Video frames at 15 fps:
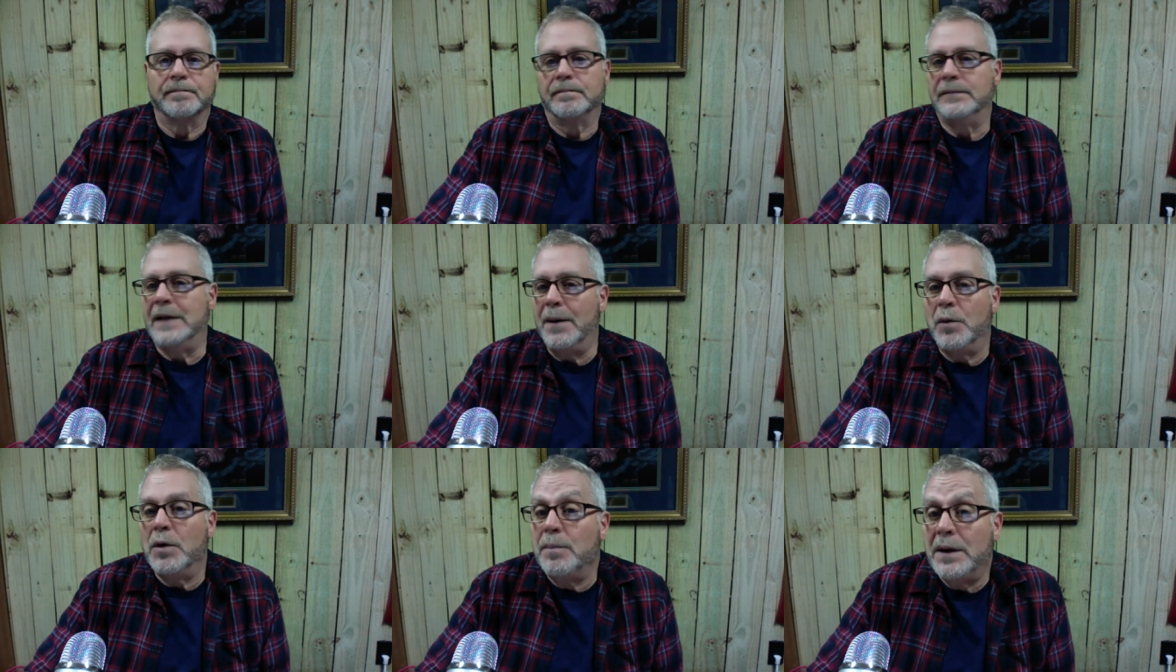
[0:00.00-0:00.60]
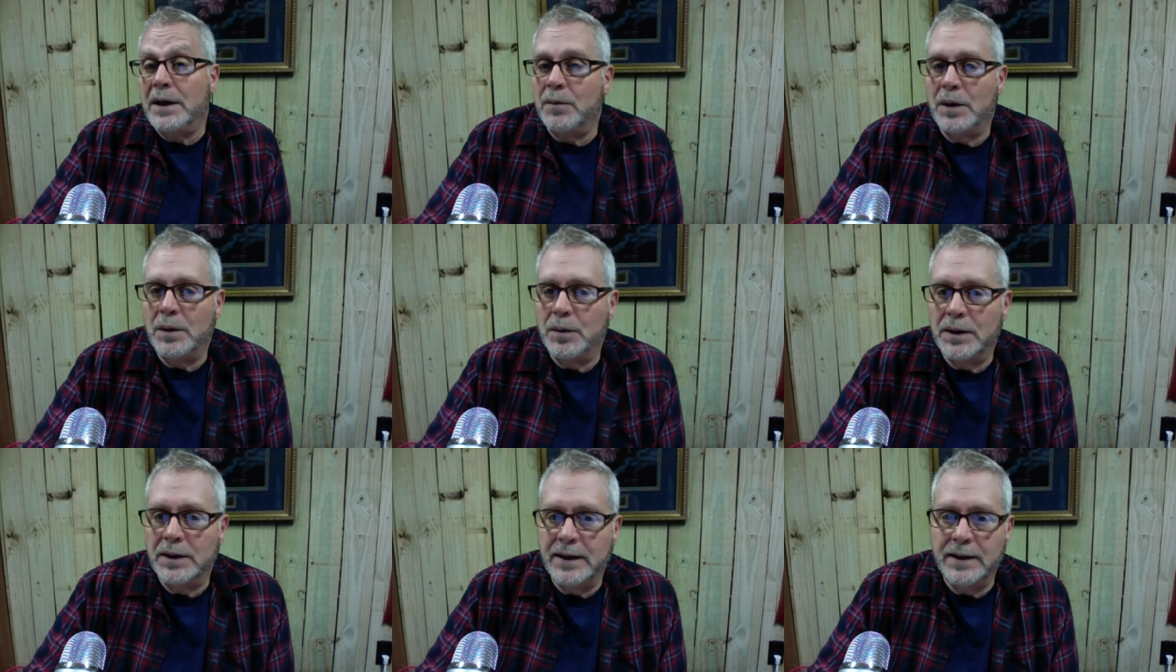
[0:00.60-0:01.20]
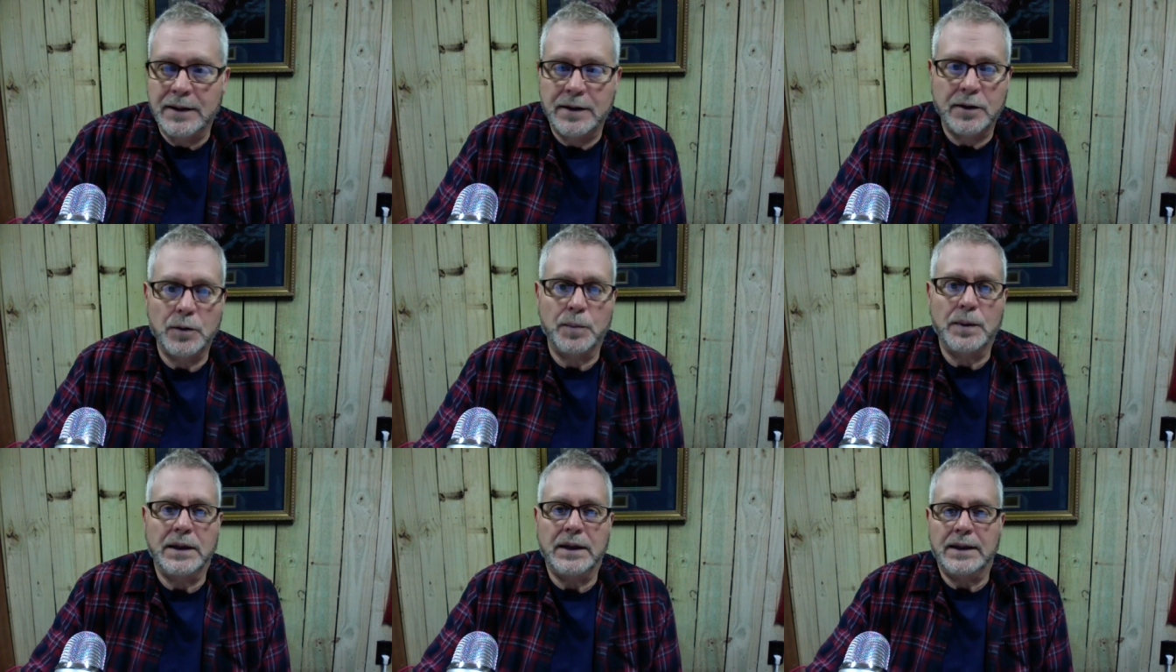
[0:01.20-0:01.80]
That would mean we would need to
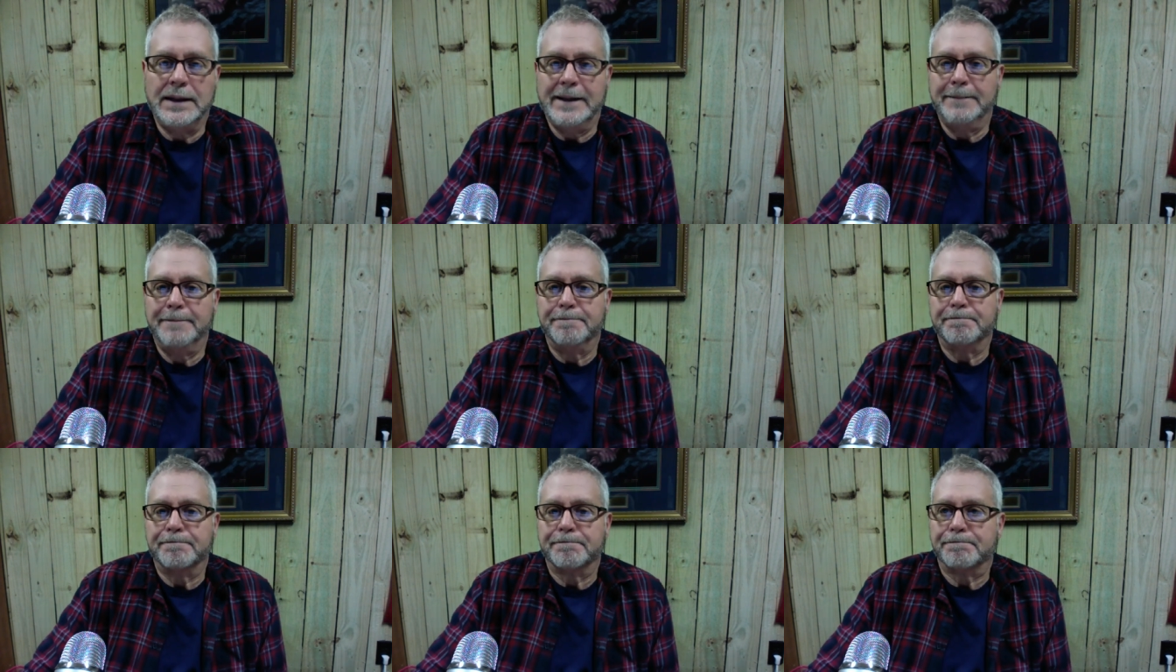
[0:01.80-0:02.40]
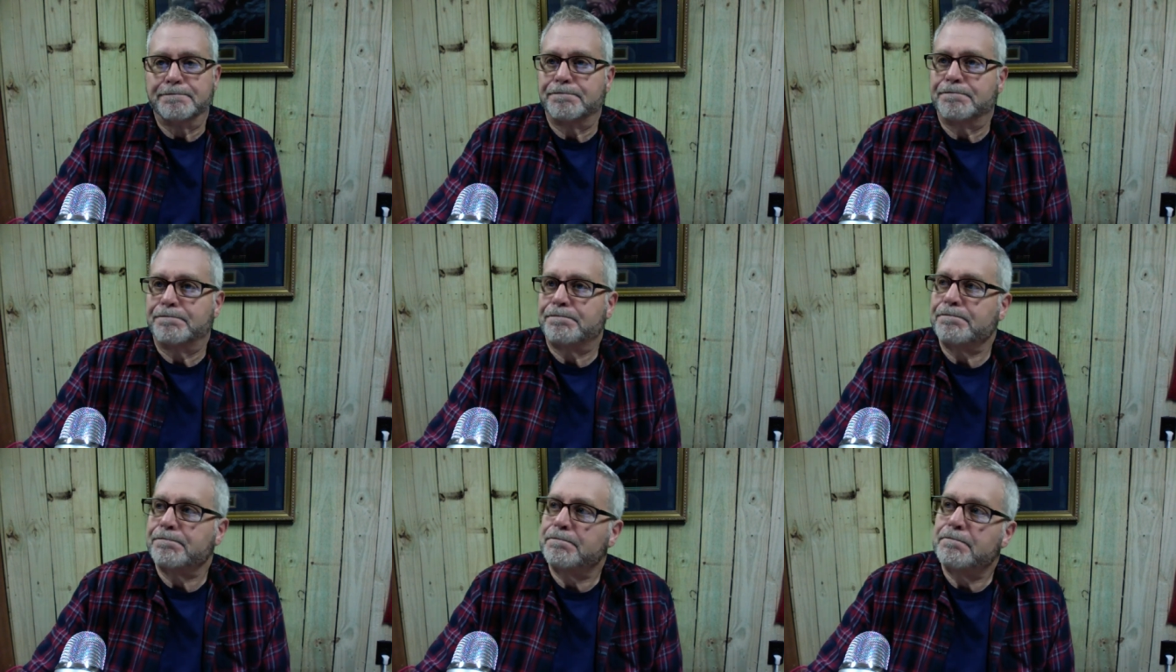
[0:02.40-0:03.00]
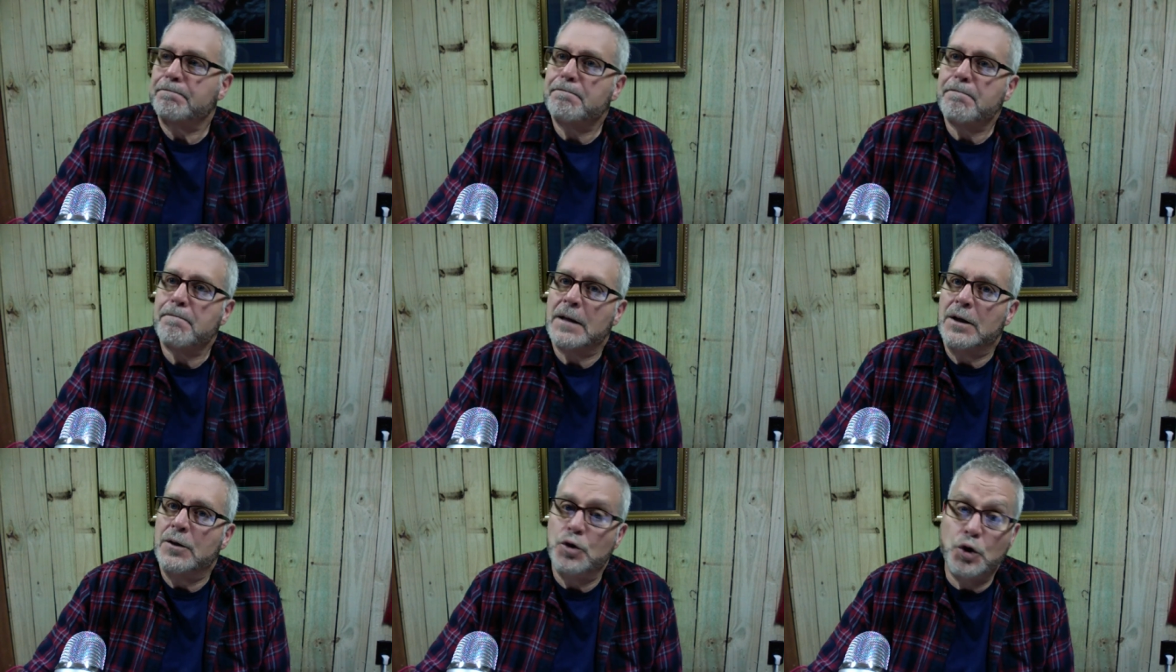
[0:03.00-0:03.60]
be
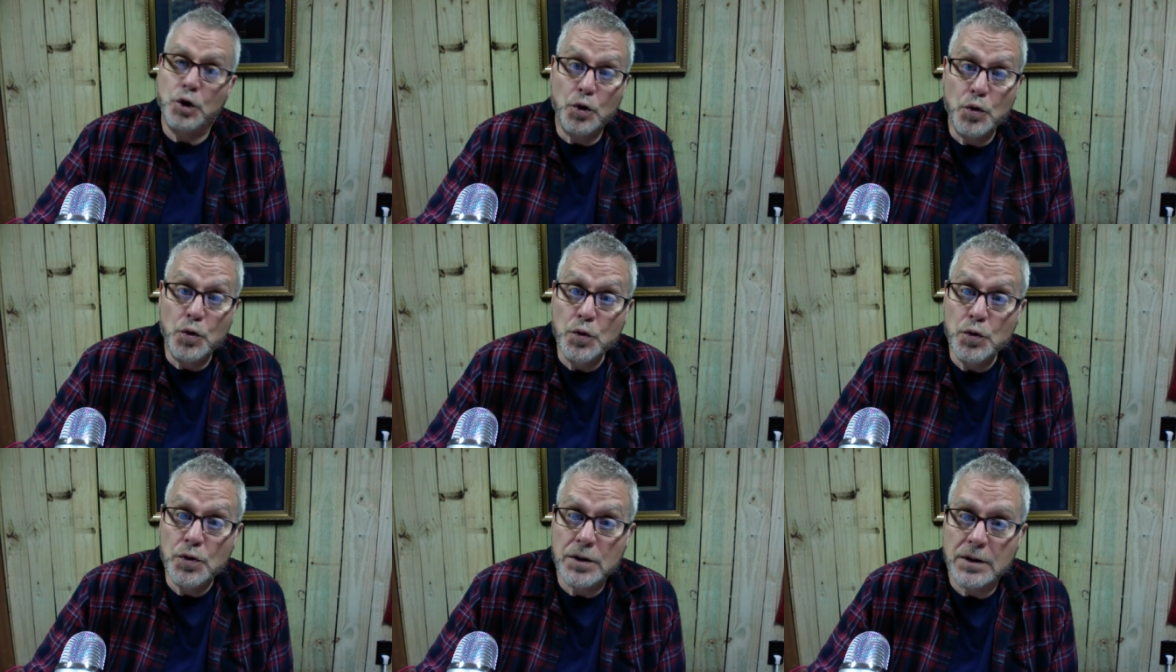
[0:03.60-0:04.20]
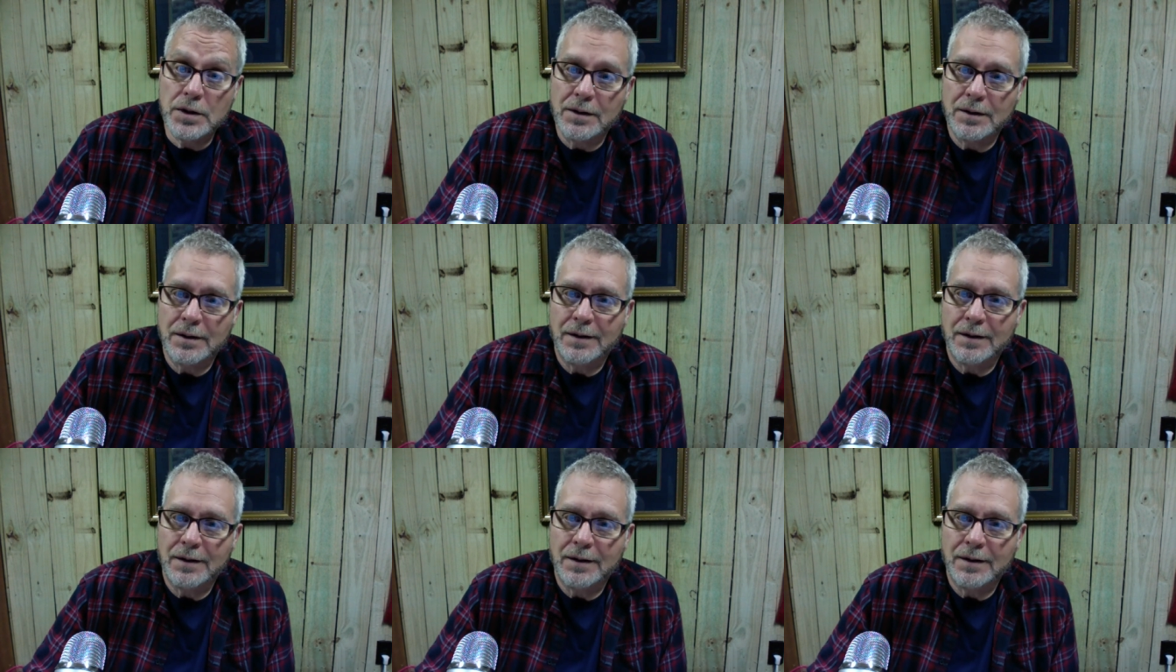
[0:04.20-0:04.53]
Jews